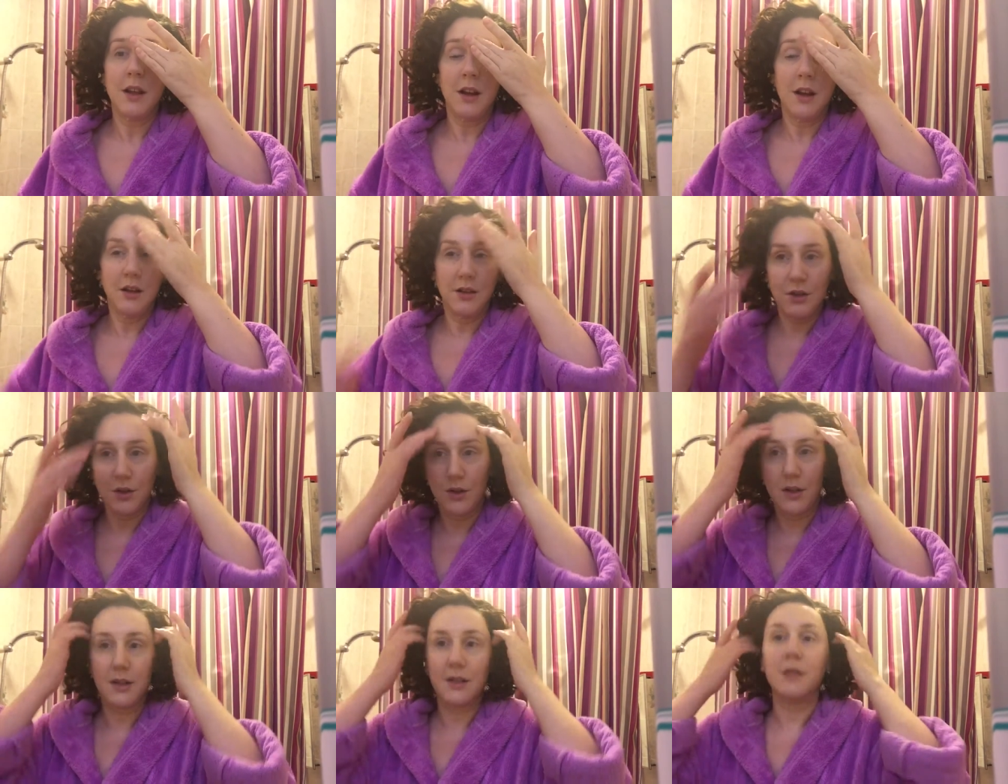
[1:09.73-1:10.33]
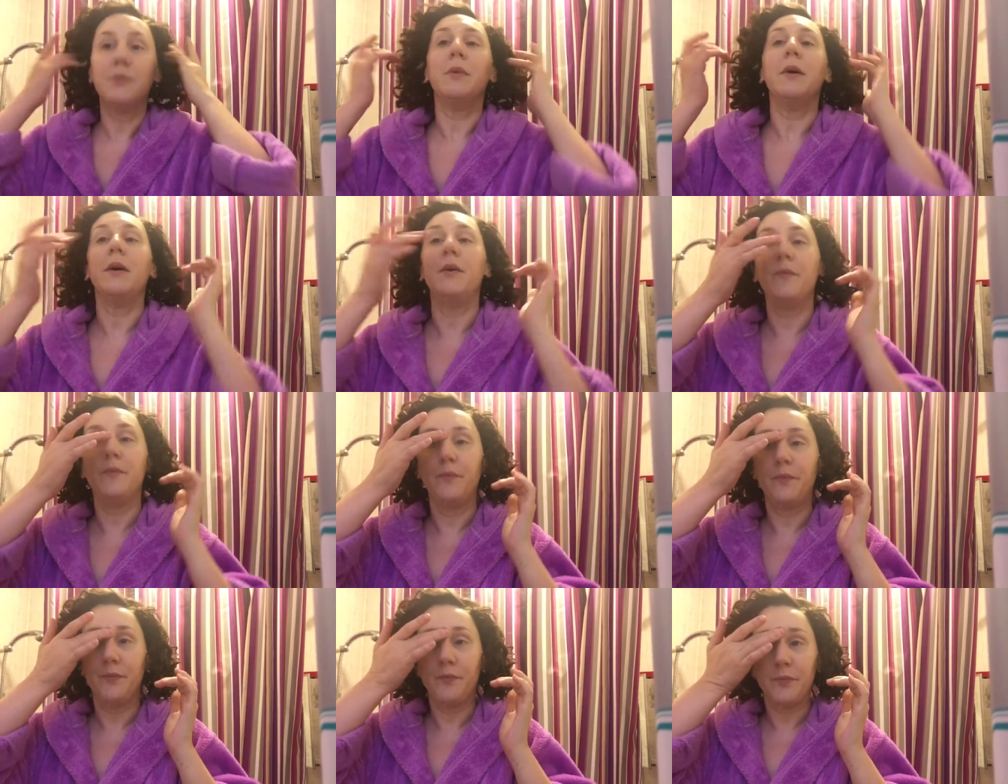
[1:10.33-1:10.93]
then I do this bit.
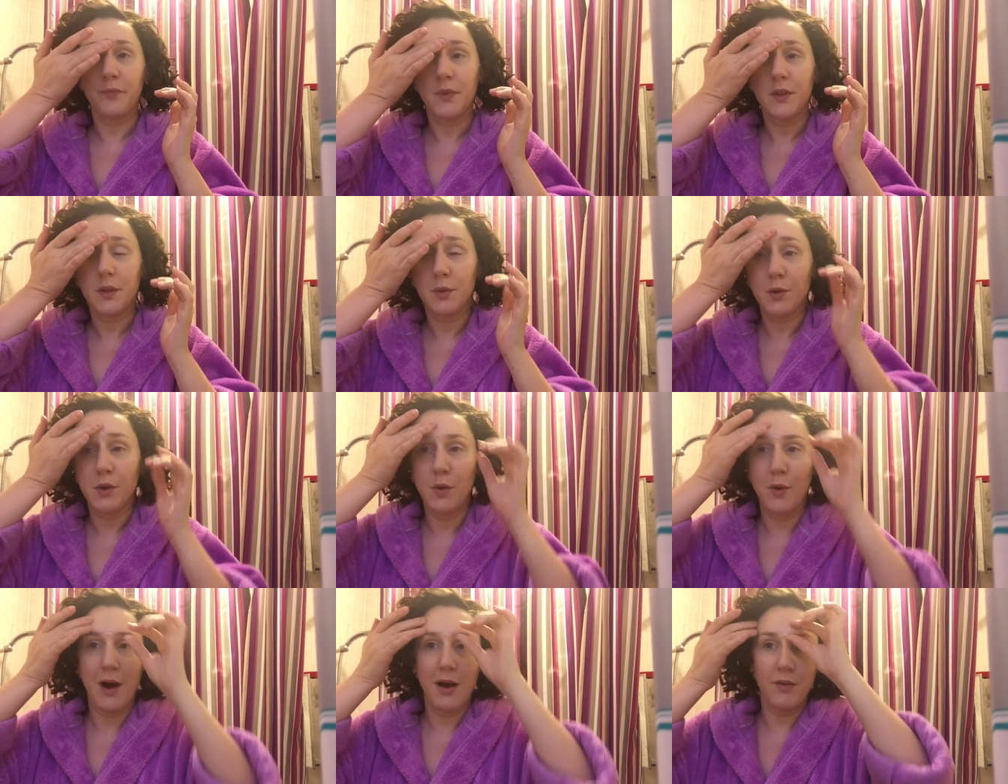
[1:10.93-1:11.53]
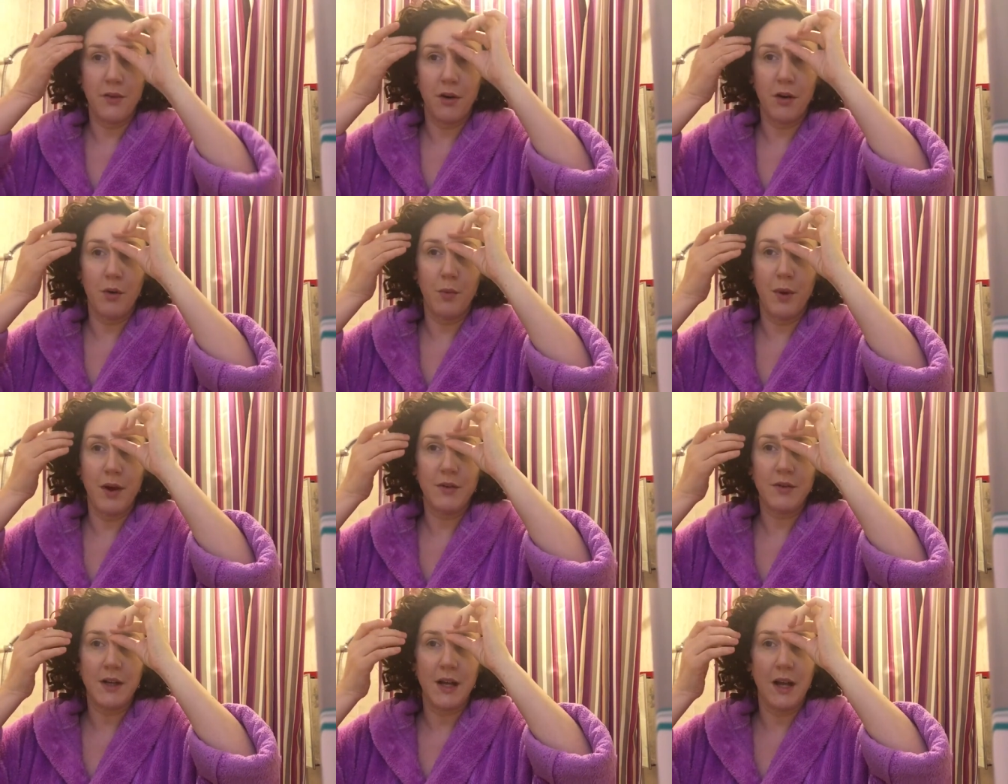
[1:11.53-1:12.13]
So we all have our own
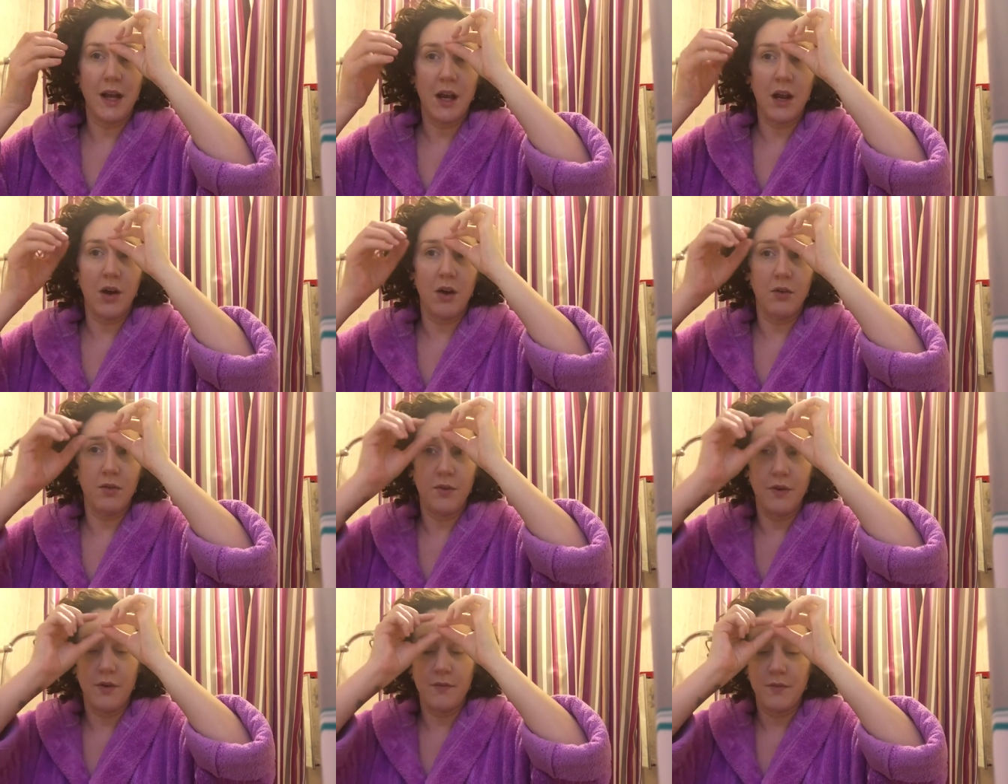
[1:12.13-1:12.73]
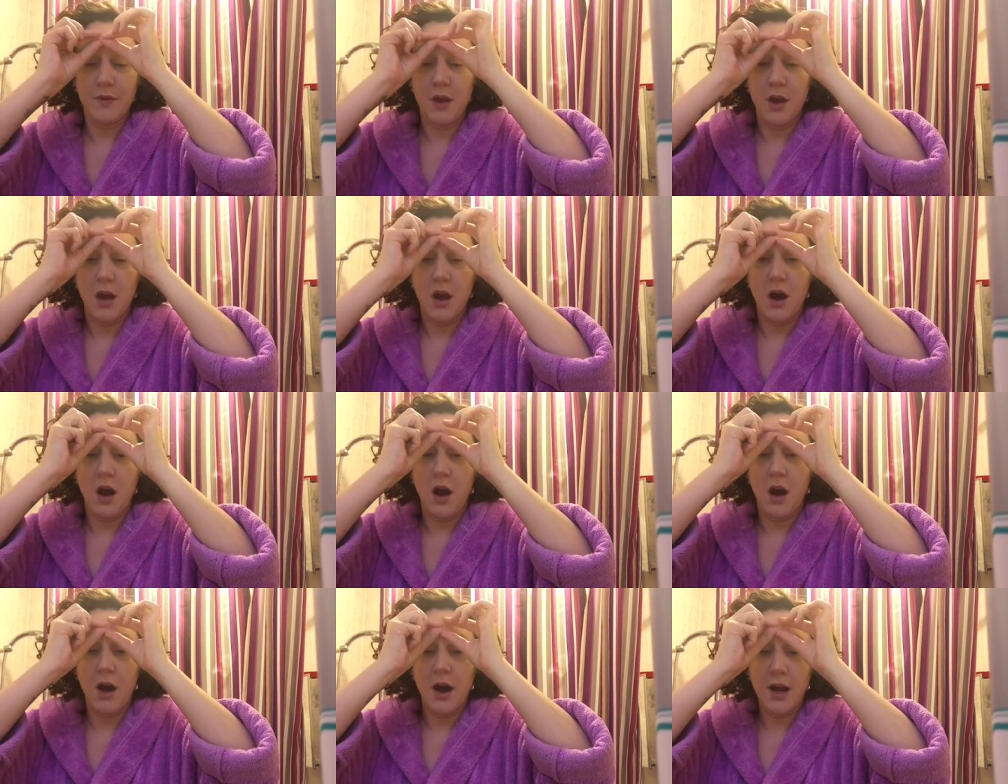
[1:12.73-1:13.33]
way of taking it off.
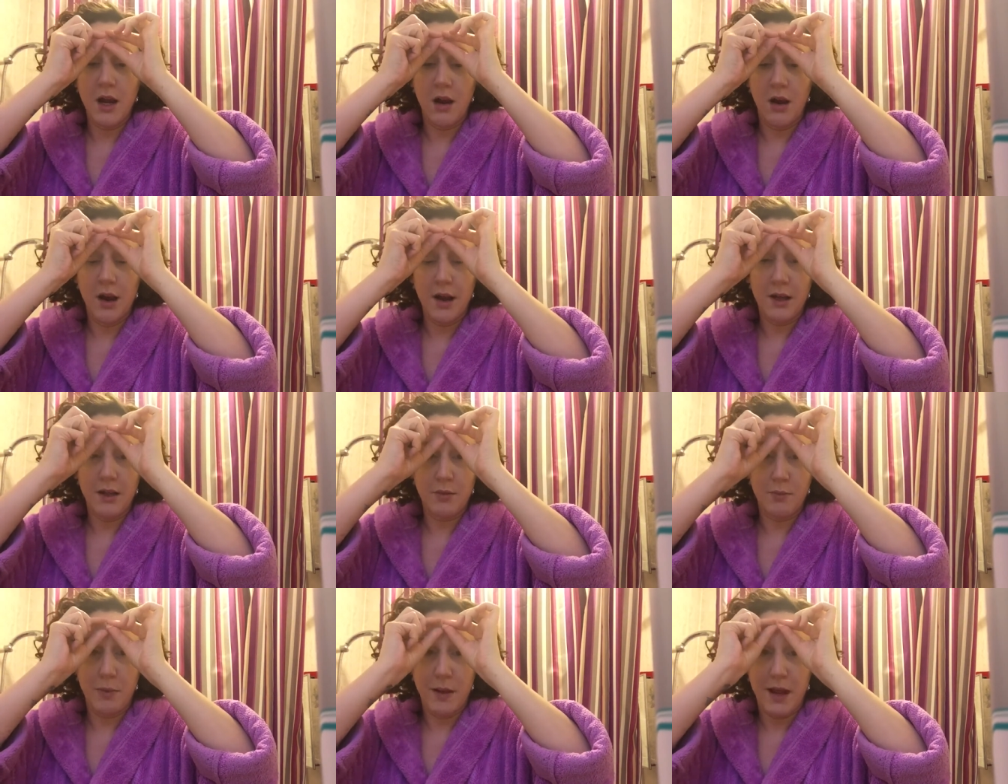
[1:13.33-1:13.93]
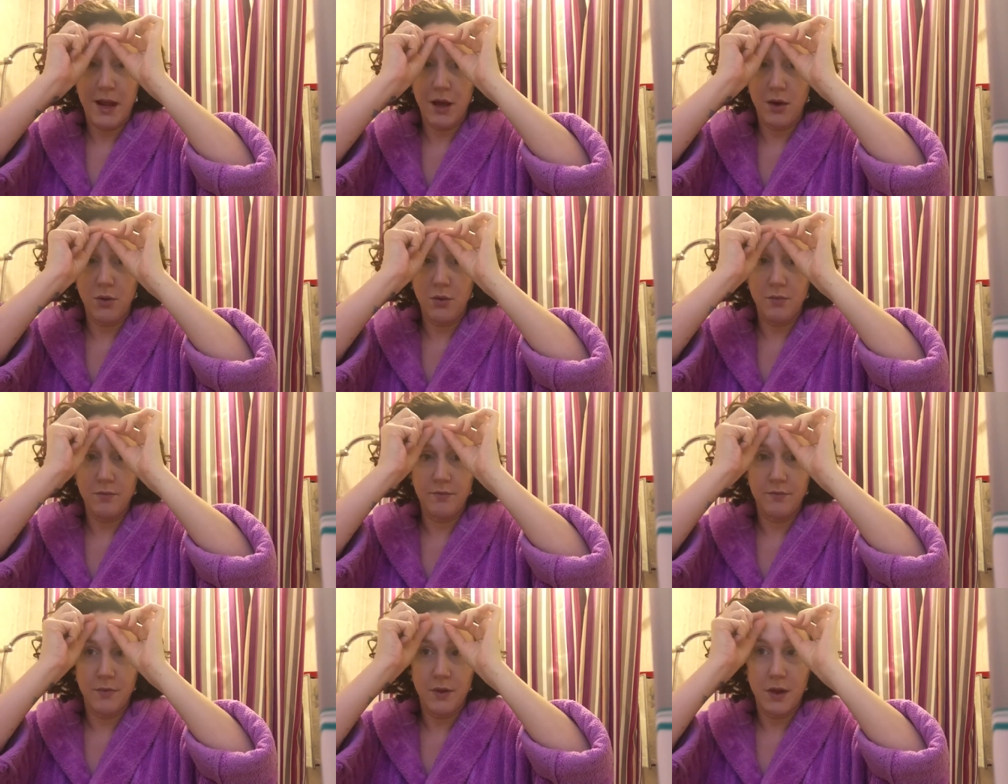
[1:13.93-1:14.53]
I like the peel
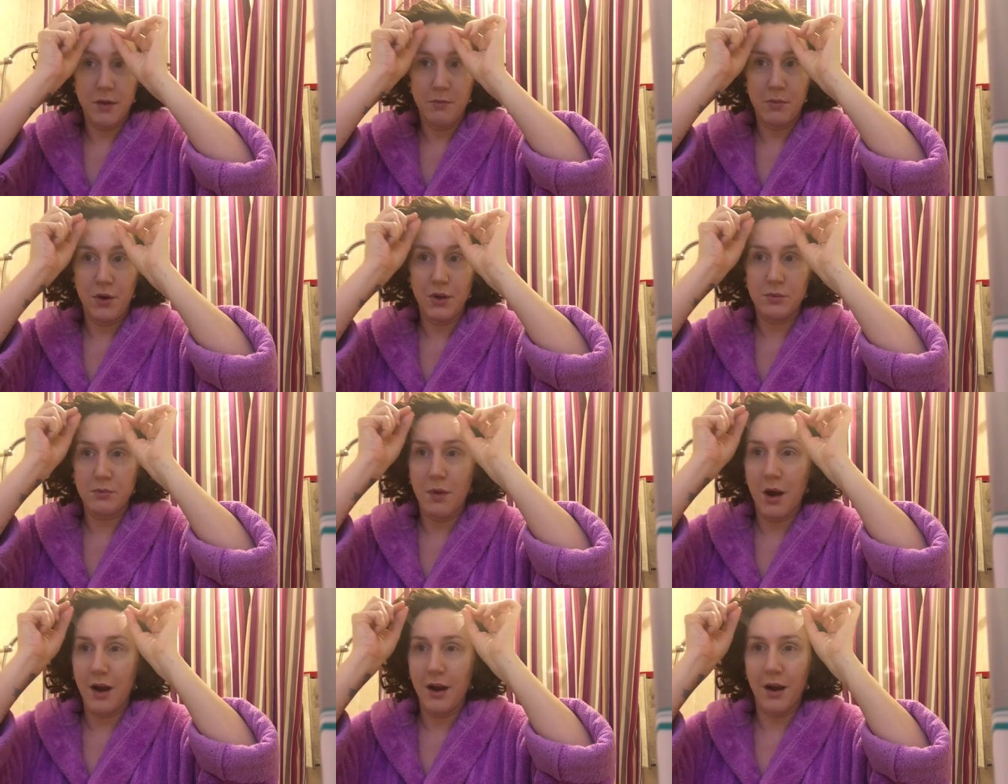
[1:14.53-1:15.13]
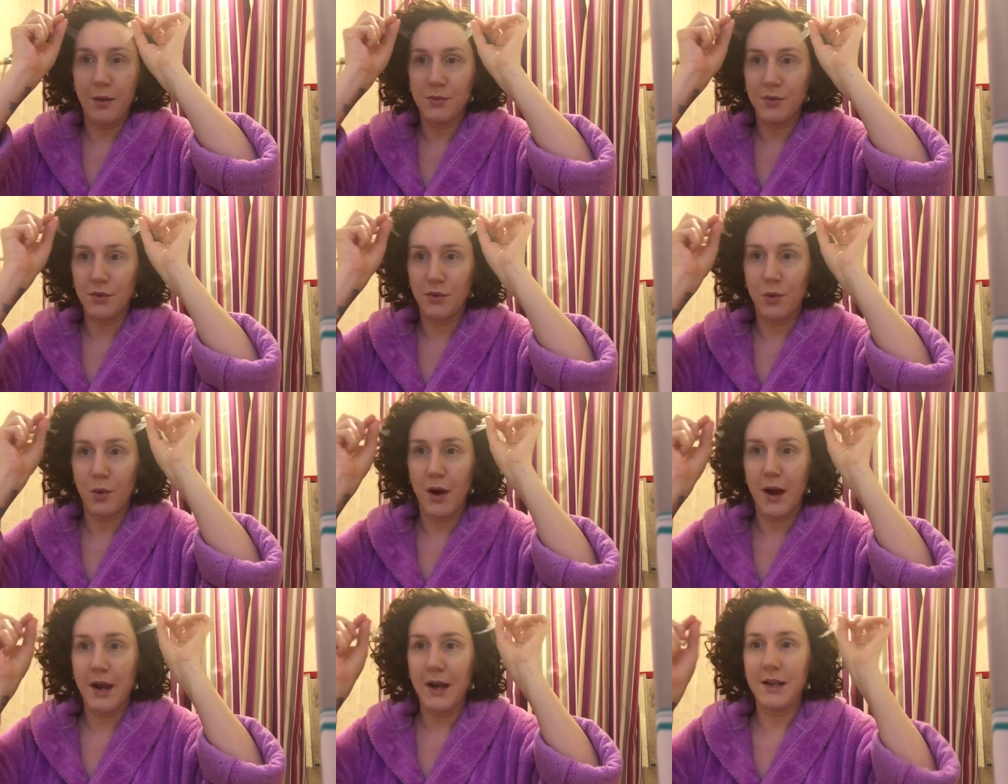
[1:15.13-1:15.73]
because mine comes off
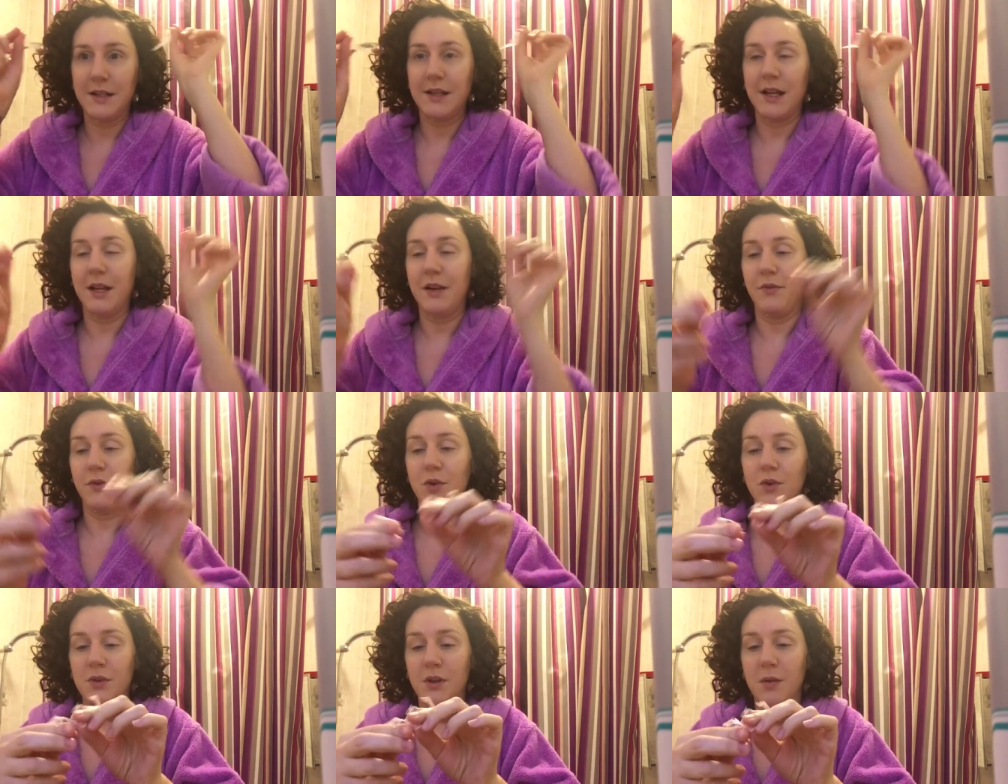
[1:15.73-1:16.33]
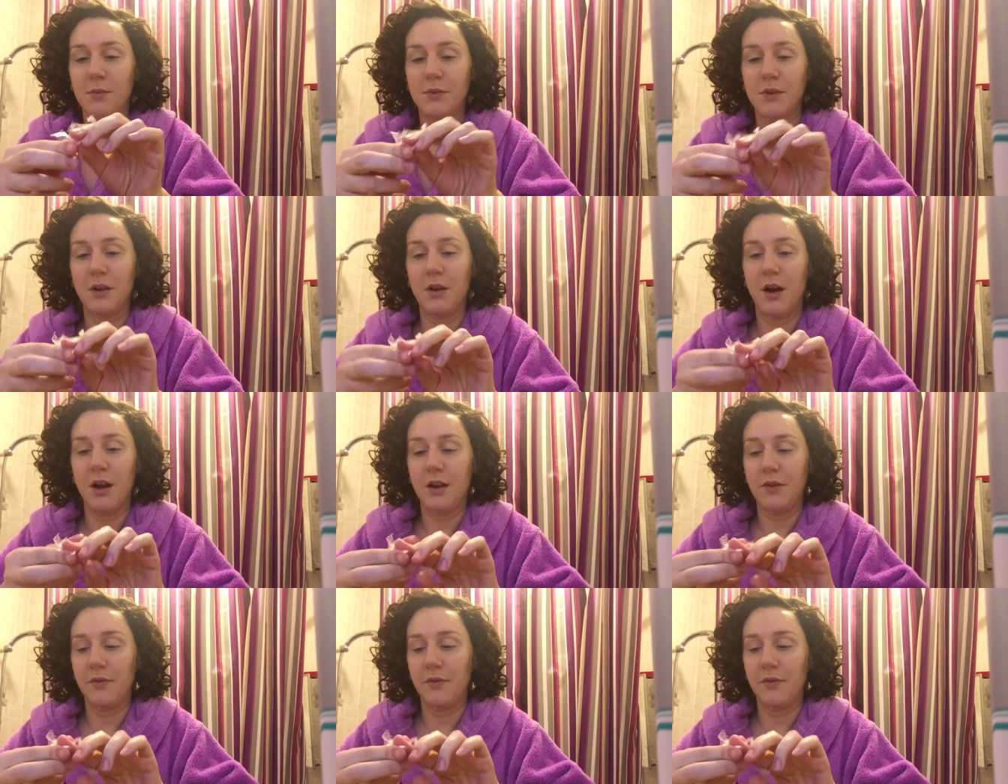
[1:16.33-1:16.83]
quite easily. If yours doesn't